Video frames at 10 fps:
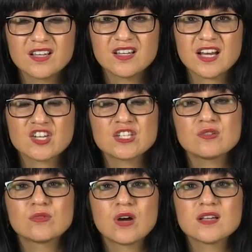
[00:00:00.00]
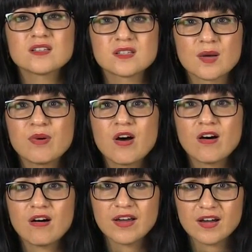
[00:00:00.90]
It actually rises up
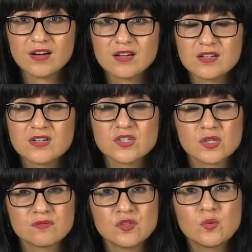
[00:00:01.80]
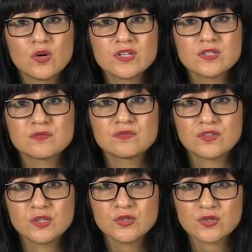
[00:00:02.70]
higher. So if you were to
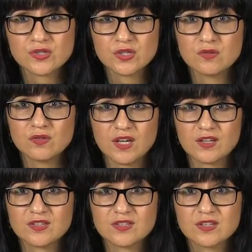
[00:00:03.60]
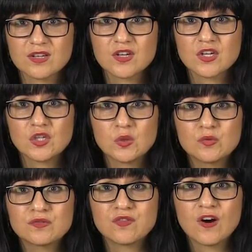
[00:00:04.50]
feel your cervix, you
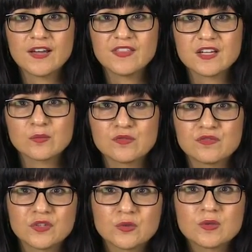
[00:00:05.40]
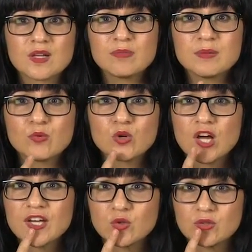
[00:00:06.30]
would find that it would feel a bit more
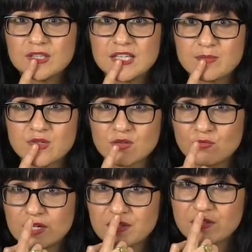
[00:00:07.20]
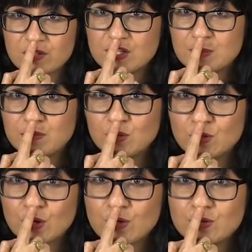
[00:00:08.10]
like your lips rather than the tip of
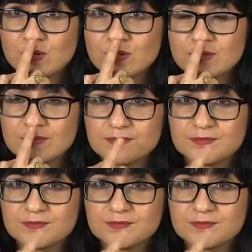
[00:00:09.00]
your nose.